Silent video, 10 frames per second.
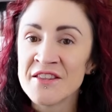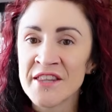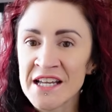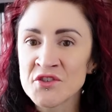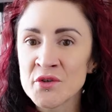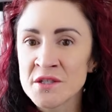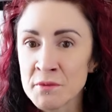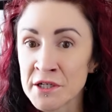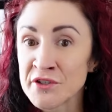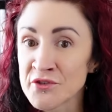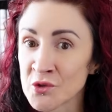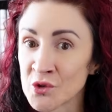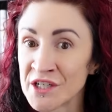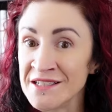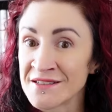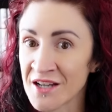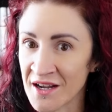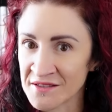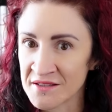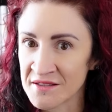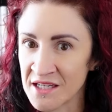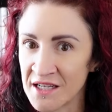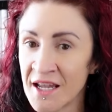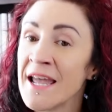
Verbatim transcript: than to experience chlorine toxicity.